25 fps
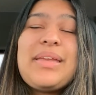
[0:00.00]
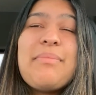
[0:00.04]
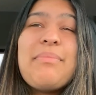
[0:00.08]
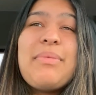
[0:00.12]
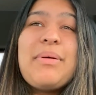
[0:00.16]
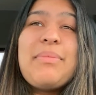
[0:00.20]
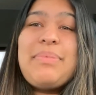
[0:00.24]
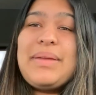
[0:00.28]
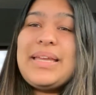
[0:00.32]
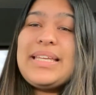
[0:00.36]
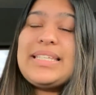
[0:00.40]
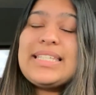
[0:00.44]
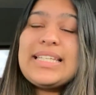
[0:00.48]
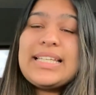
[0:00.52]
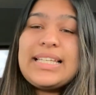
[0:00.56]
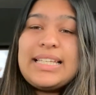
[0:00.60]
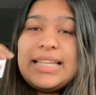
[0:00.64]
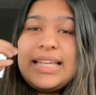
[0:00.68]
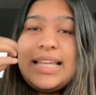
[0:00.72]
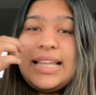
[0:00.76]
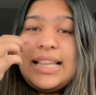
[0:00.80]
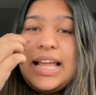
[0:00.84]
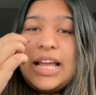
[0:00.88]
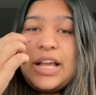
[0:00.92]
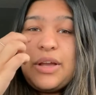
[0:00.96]
But
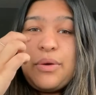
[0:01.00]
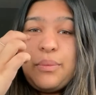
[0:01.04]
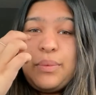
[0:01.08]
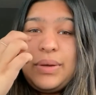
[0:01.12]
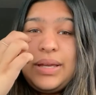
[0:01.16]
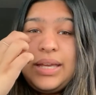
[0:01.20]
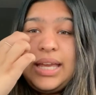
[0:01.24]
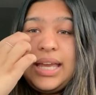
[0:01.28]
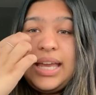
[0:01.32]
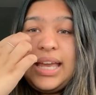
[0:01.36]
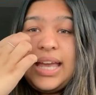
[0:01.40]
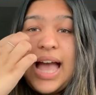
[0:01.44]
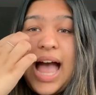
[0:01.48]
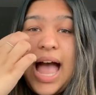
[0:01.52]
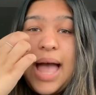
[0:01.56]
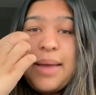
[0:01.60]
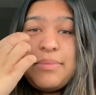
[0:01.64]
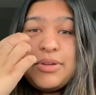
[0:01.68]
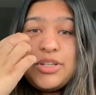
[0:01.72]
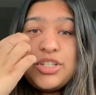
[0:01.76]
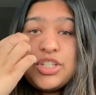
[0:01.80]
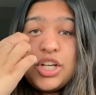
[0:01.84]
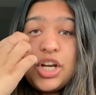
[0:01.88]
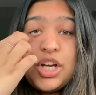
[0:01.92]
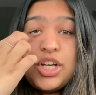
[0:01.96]
basically, like I'm
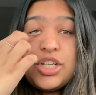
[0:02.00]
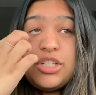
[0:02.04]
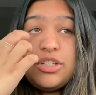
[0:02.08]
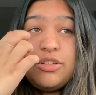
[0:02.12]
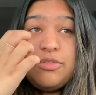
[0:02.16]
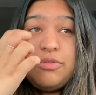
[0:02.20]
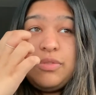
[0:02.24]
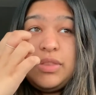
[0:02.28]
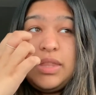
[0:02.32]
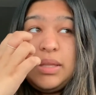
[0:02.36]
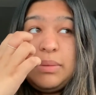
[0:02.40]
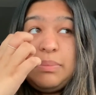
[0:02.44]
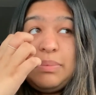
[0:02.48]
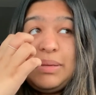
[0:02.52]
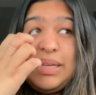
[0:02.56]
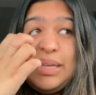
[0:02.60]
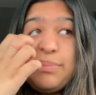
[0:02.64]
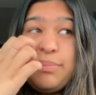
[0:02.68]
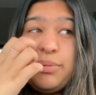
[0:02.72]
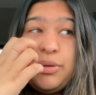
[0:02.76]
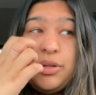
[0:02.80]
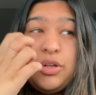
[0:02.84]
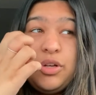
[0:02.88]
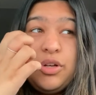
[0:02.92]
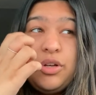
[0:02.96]
in charge of the
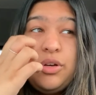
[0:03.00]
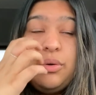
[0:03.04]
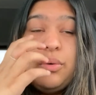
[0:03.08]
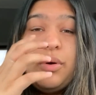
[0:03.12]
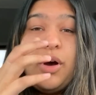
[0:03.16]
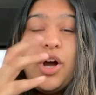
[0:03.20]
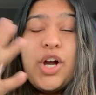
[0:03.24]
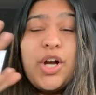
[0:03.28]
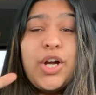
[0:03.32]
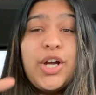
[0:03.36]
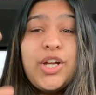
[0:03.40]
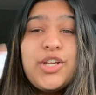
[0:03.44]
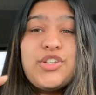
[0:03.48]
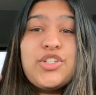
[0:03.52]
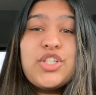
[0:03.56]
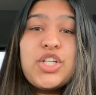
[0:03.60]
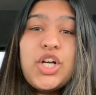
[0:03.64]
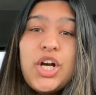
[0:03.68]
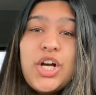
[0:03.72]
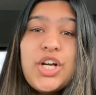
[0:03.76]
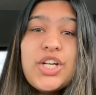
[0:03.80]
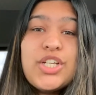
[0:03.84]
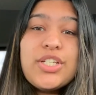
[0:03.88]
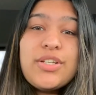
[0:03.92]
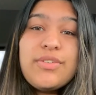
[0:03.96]
people who are in
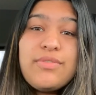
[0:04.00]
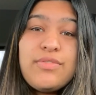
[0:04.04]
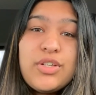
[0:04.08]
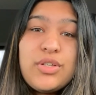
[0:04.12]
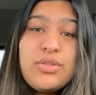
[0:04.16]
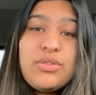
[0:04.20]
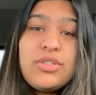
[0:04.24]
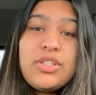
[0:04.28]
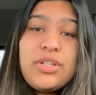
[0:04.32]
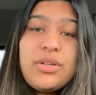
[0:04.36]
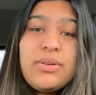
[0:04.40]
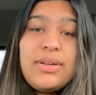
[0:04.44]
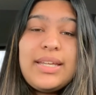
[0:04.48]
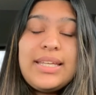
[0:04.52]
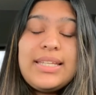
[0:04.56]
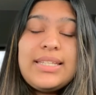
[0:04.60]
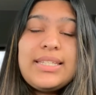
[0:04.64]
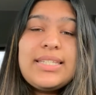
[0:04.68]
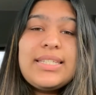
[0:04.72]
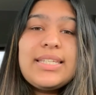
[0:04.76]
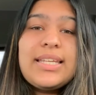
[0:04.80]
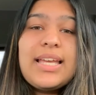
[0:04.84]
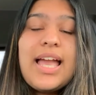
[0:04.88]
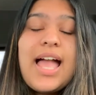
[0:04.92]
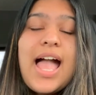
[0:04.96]
charge of new
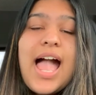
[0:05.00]
students.